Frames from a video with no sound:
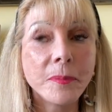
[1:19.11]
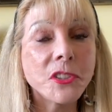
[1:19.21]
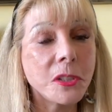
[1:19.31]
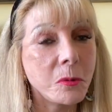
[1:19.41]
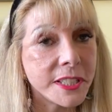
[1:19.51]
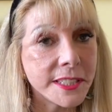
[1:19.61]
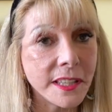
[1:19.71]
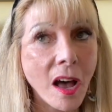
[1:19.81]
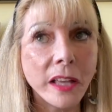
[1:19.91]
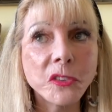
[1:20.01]
she was in
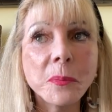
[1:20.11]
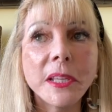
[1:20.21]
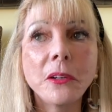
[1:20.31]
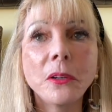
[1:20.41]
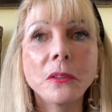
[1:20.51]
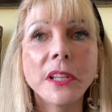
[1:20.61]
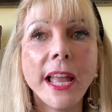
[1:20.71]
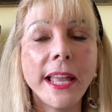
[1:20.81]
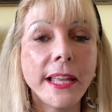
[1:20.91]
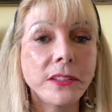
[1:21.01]
the hospital
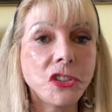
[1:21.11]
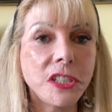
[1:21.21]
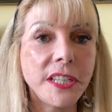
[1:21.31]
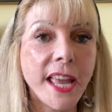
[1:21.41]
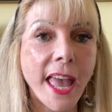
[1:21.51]
and she